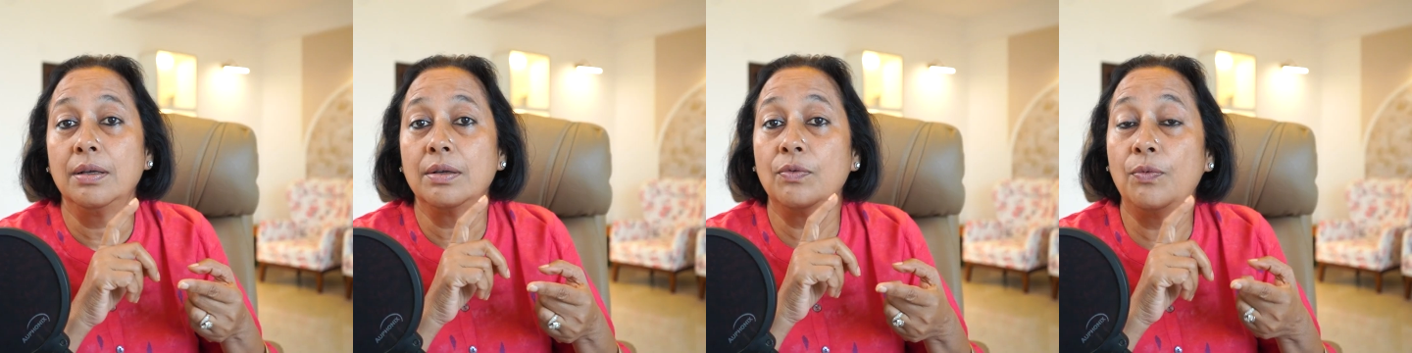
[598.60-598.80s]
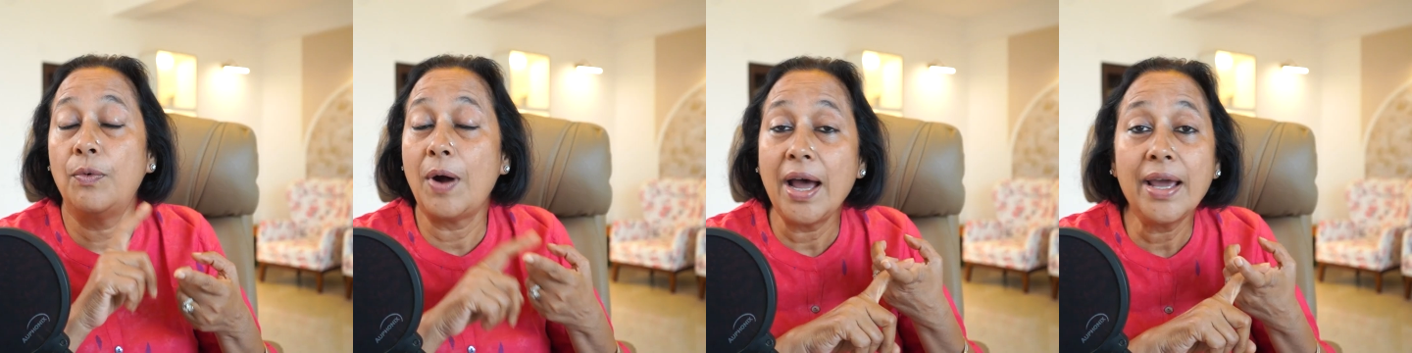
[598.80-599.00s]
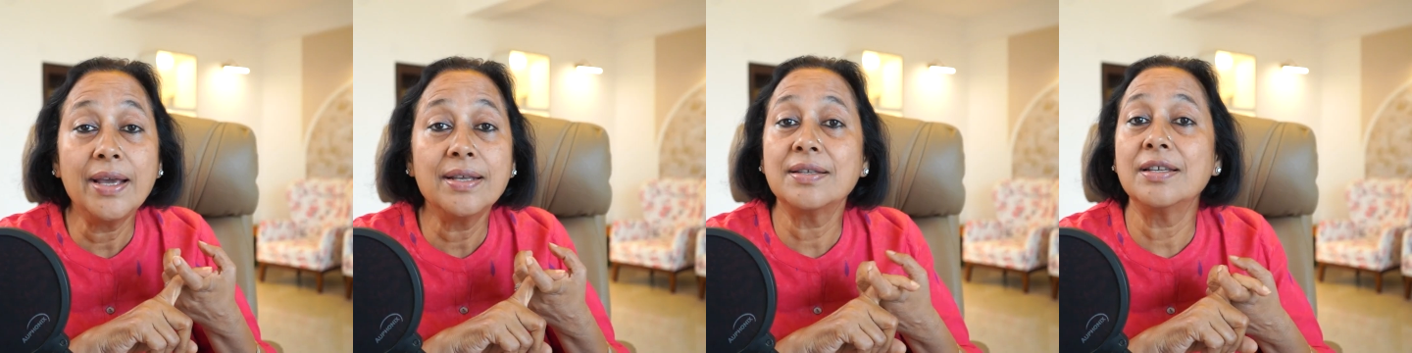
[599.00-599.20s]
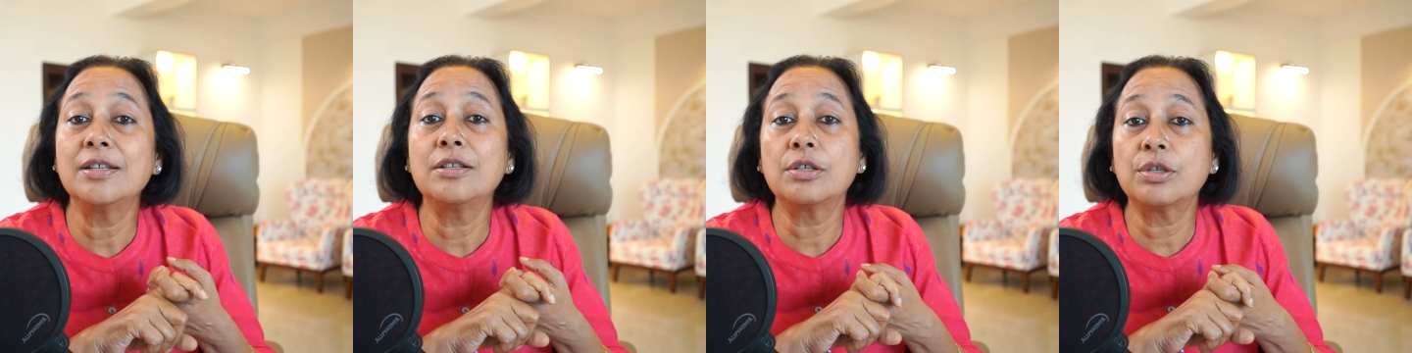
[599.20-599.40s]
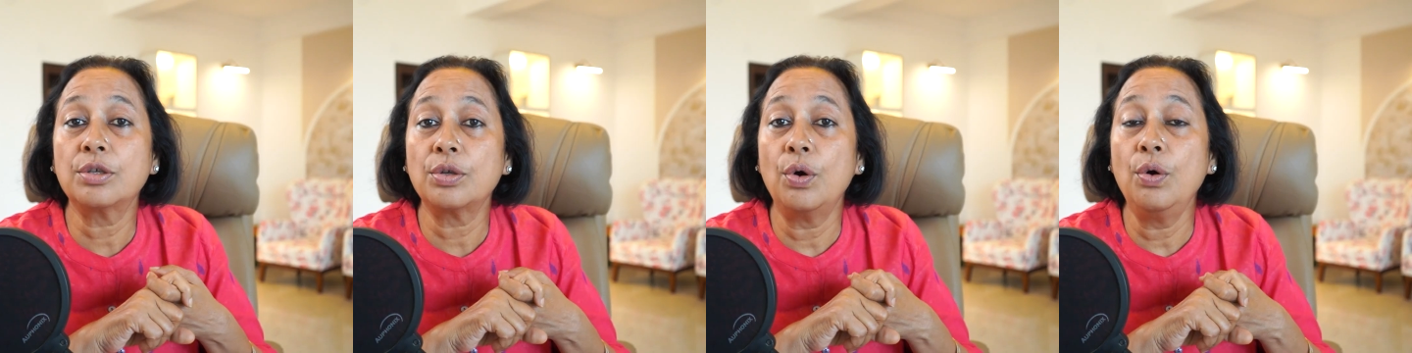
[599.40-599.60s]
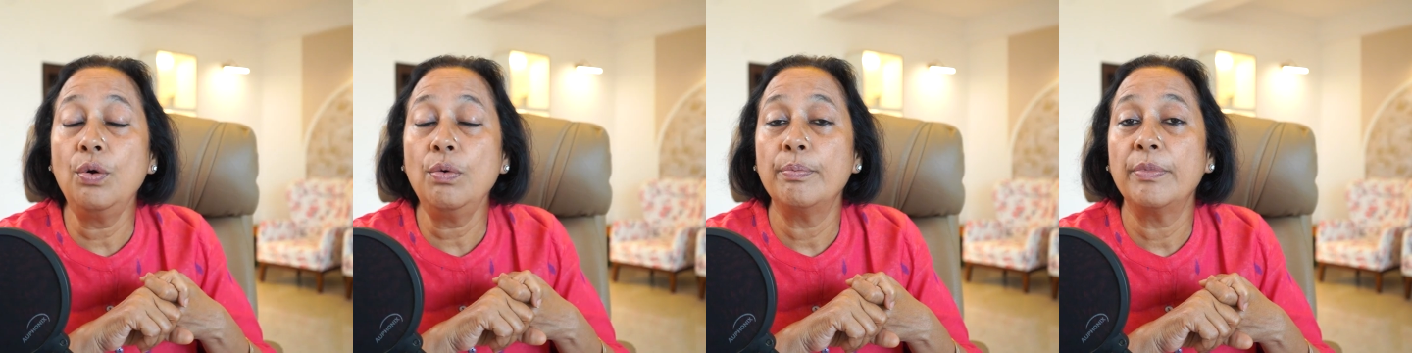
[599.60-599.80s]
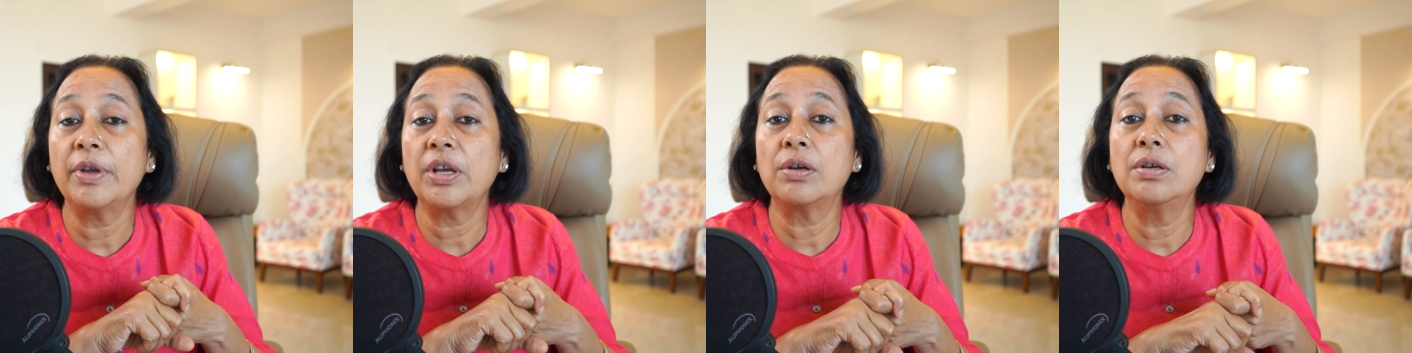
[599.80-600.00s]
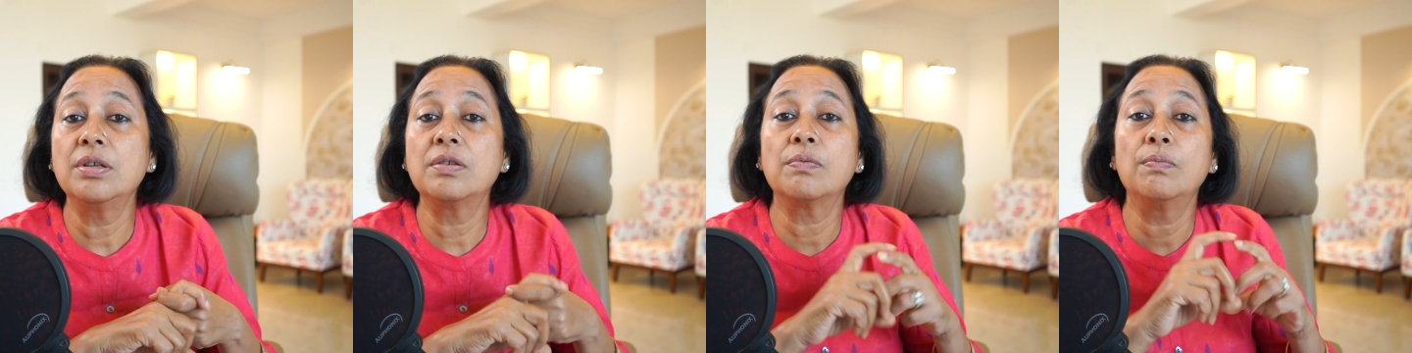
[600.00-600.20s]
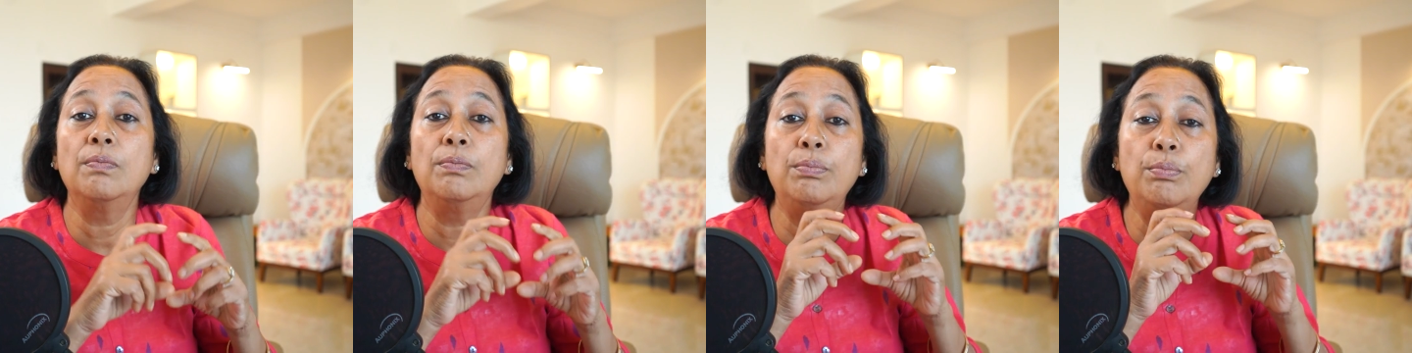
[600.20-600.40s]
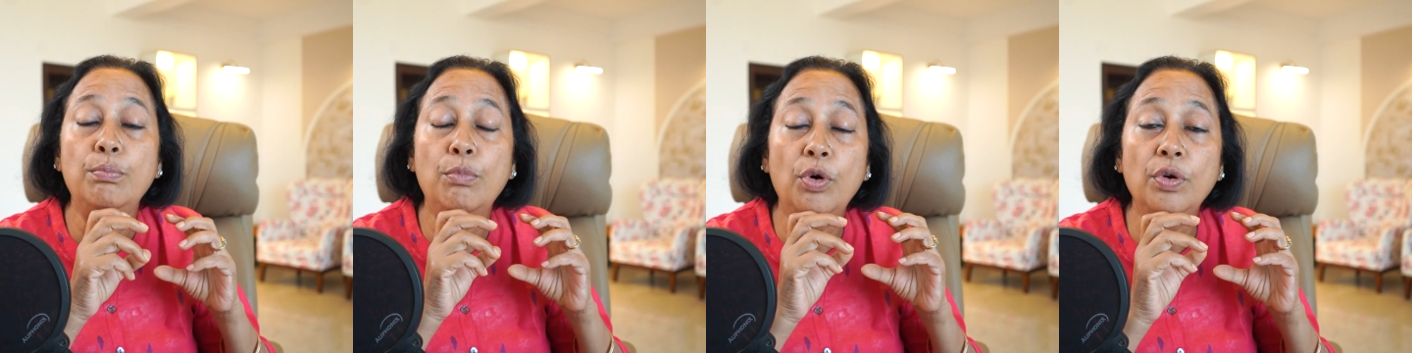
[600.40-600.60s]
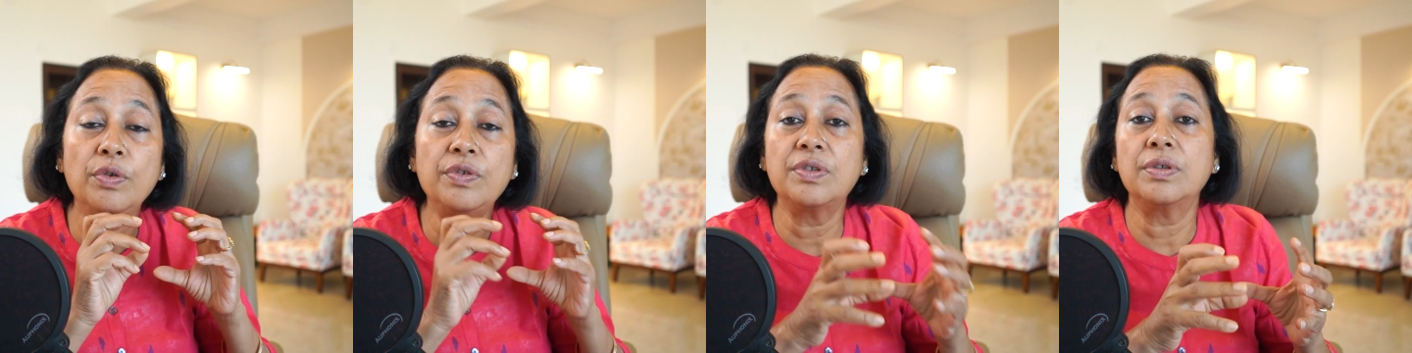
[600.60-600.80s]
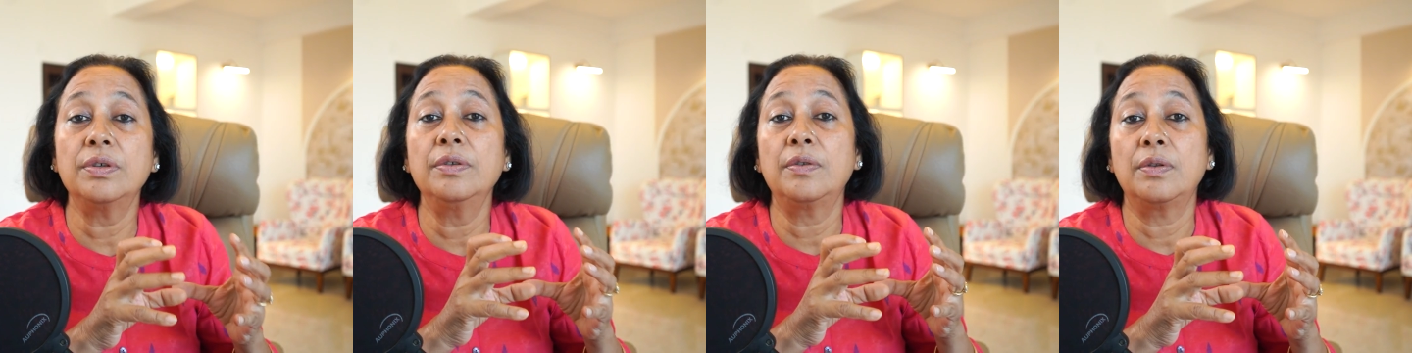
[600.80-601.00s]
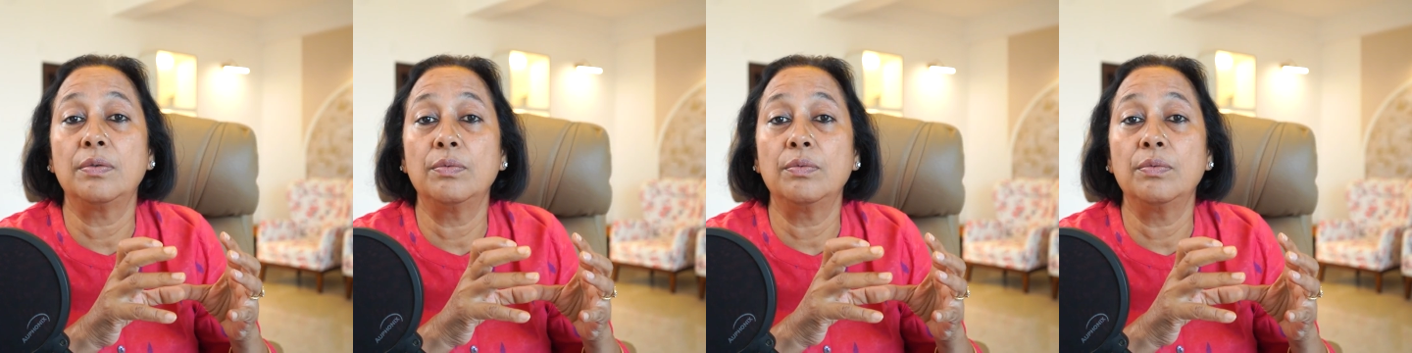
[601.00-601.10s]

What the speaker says: Why is it so? Because most